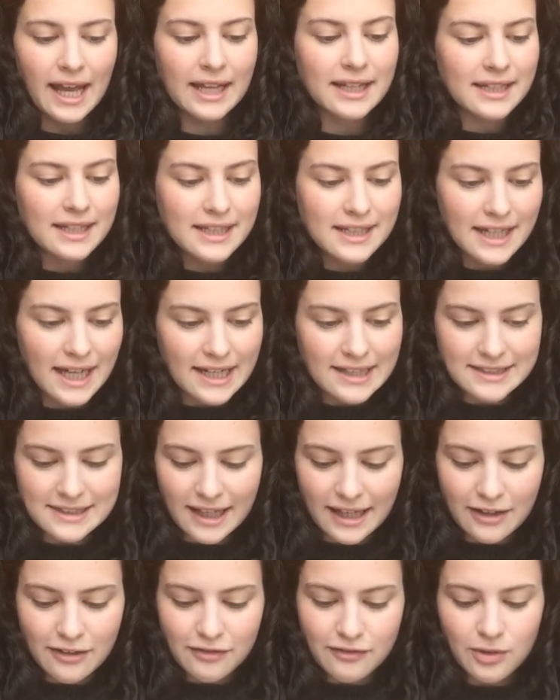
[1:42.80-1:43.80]
And in
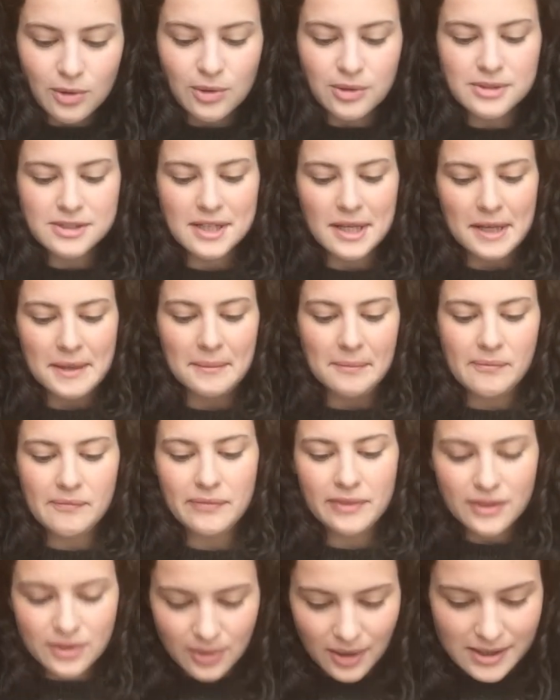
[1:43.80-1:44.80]
Isaiah 40,
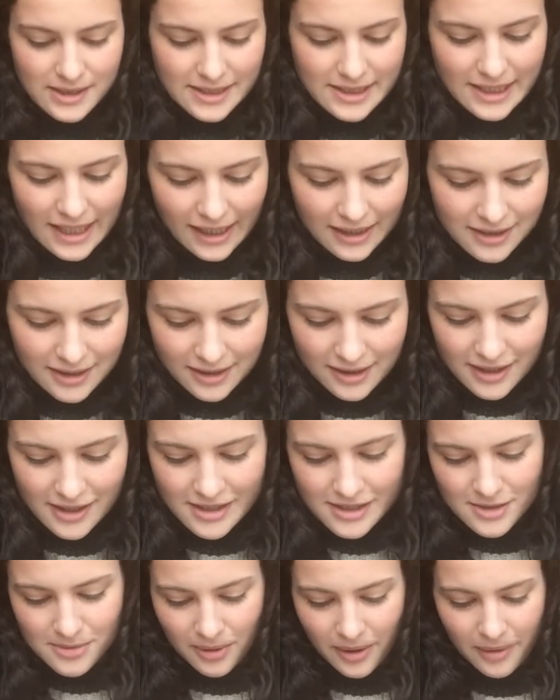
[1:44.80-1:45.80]
29 to
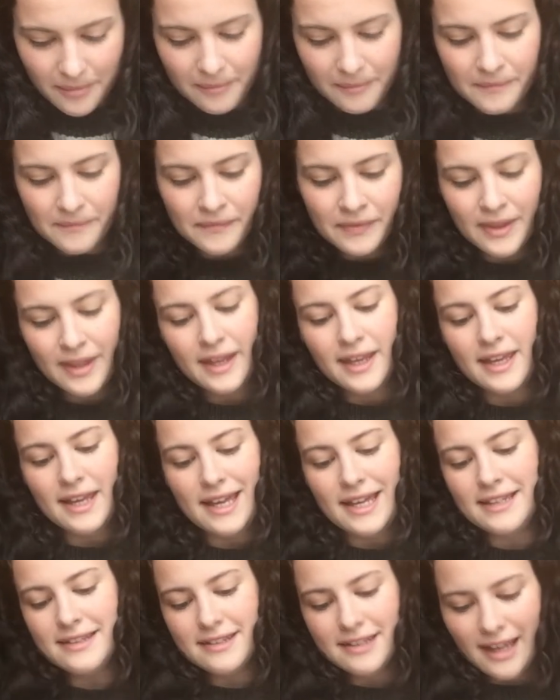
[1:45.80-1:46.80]
31,
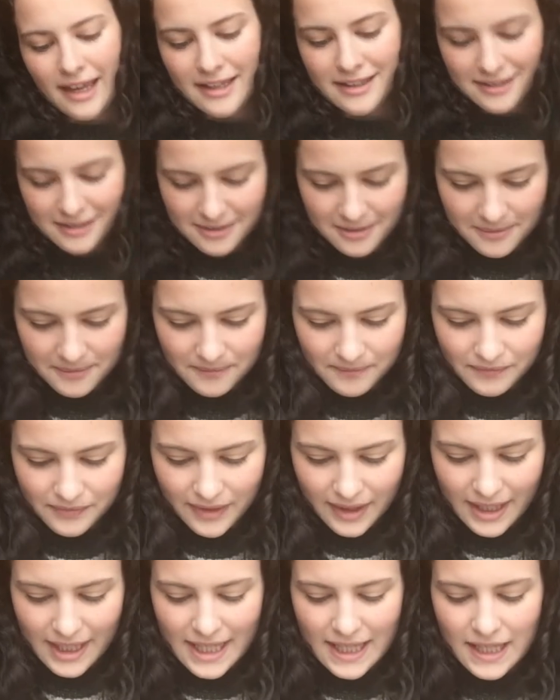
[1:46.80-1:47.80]
it says,
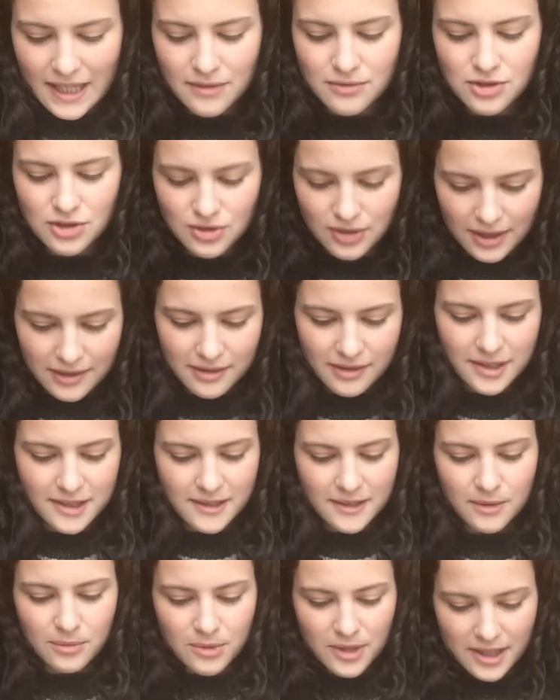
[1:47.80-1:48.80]
He gives strength
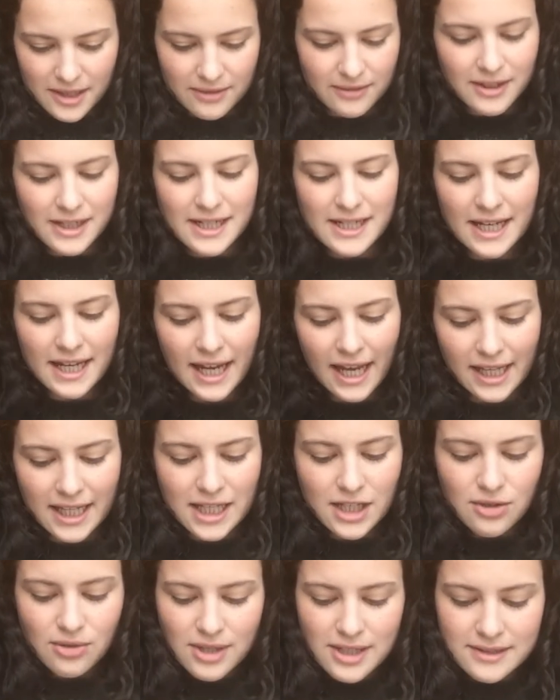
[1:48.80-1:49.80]
to the weary
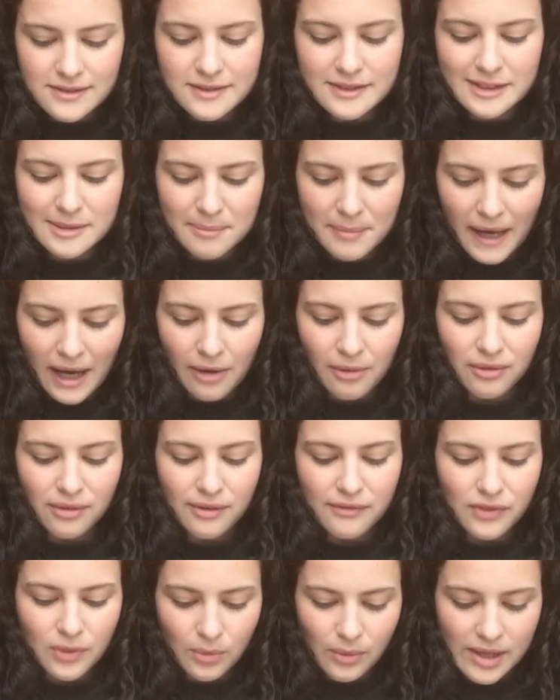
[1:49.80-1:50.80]
and increases the
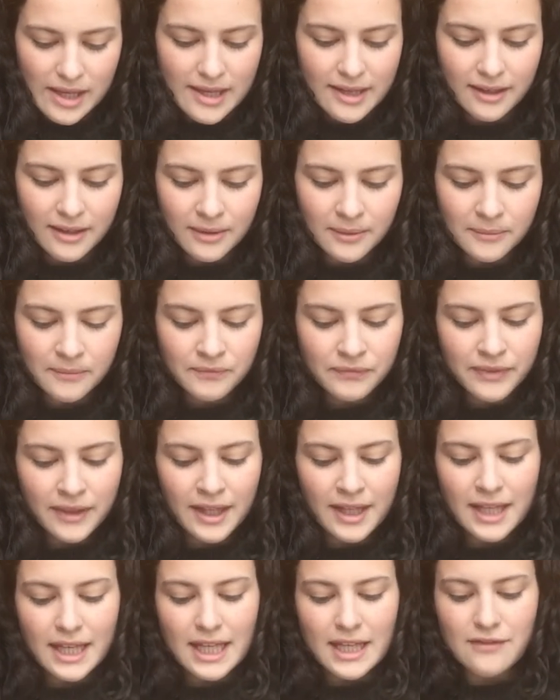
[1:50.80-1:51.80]
power of the weak.
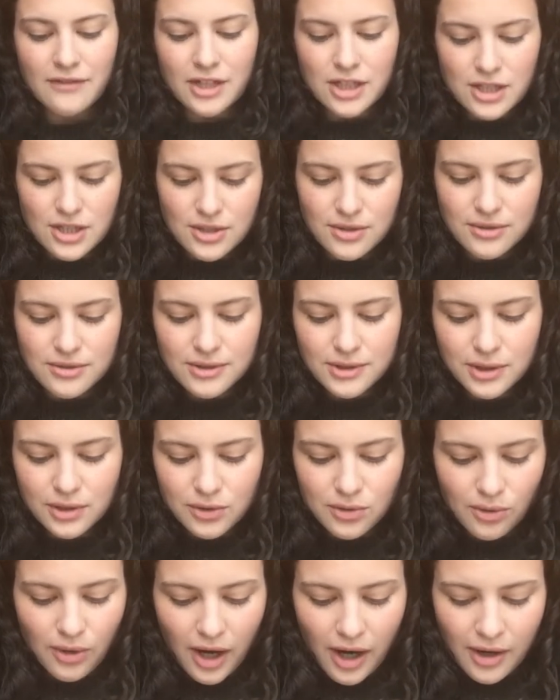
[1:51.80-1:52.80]
Even youths
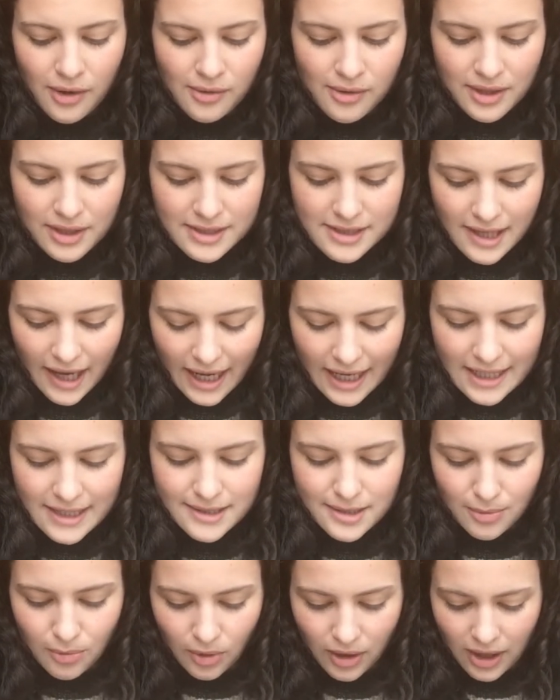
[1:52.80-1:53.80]
grow
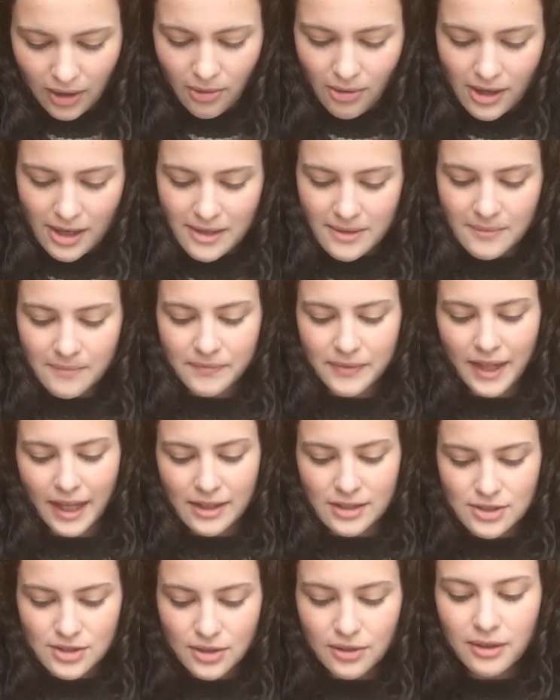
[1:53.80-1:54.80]
tired and weary,
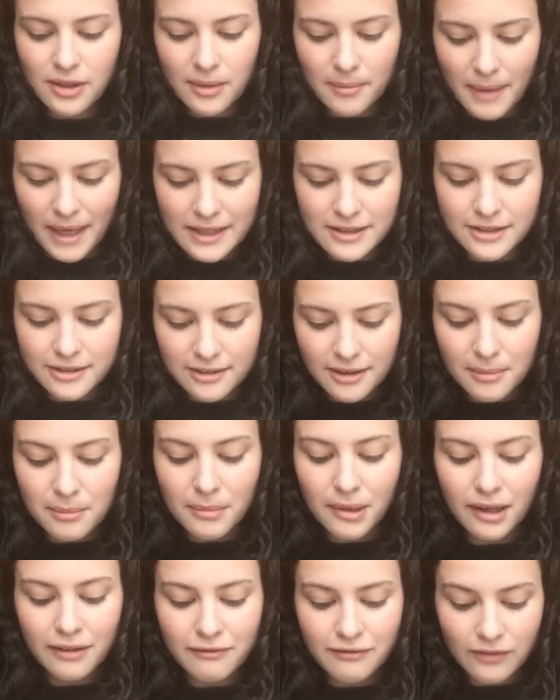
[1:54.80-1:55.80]
and young men
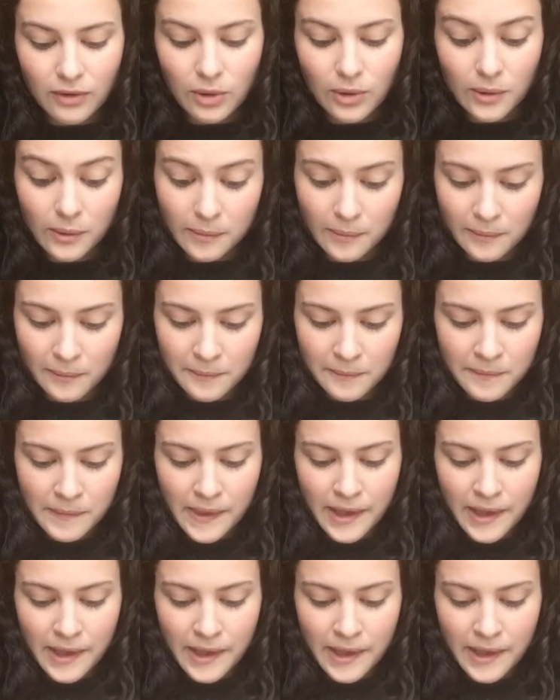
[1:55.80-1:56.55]
stumble and fall.